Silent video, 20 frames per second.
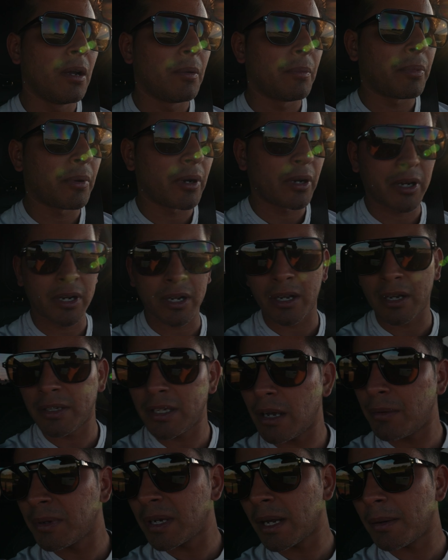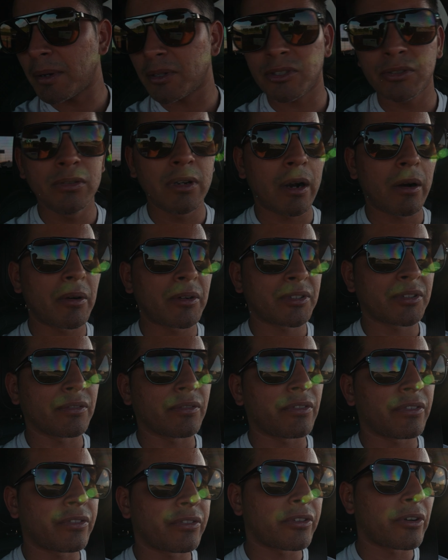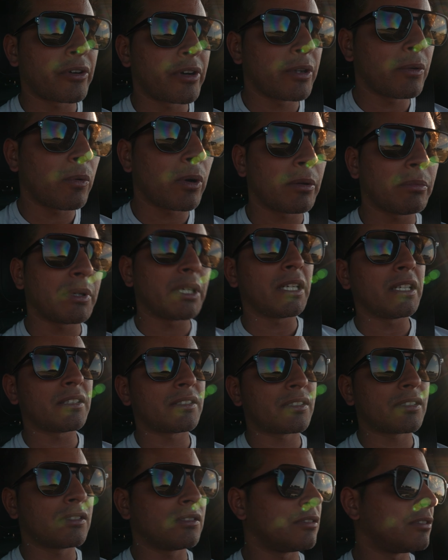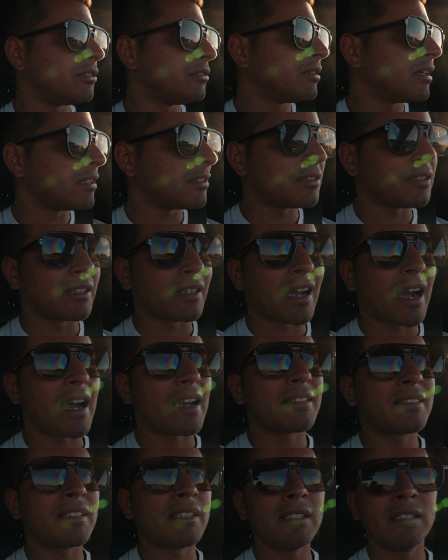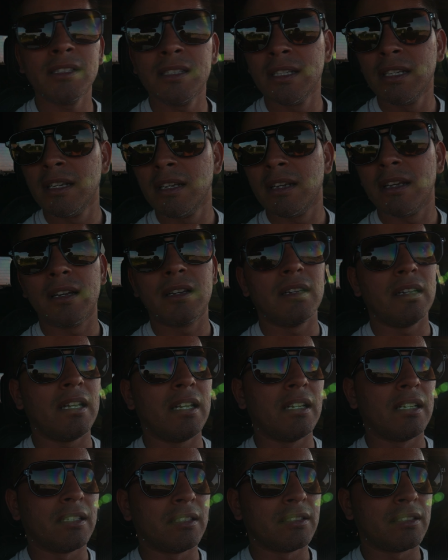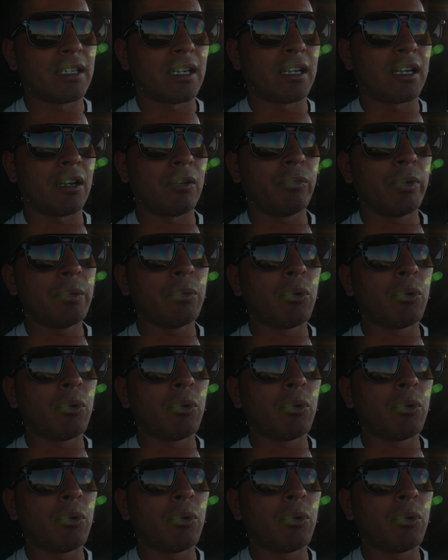But yeah, we got about 2 hours and 31 minutes to get to the casa, and we